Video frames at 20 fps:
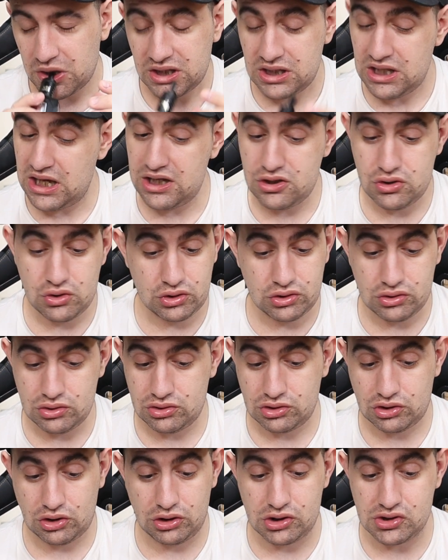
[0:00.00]
Yeah, you
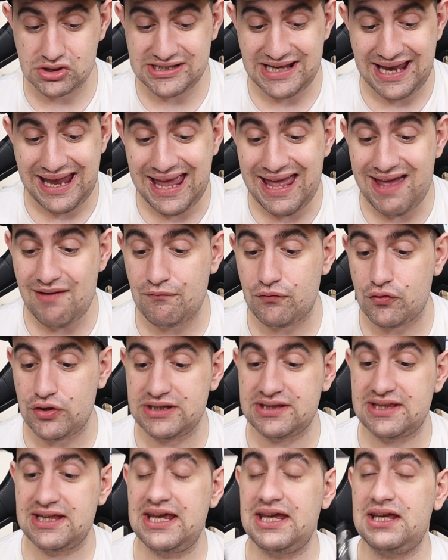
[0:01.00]
could close
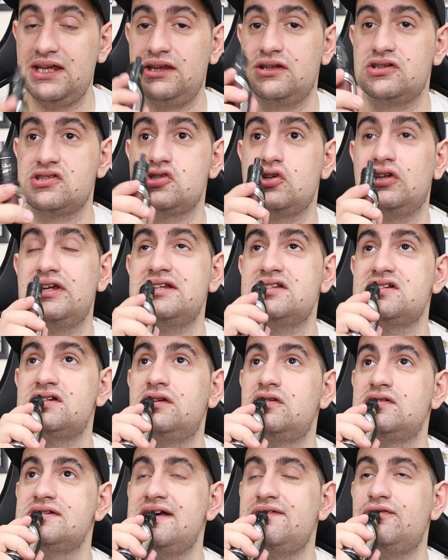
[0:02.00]
everything. So let's
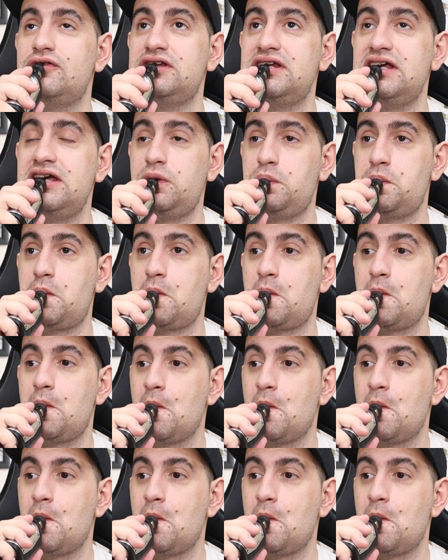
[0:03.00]
close everything.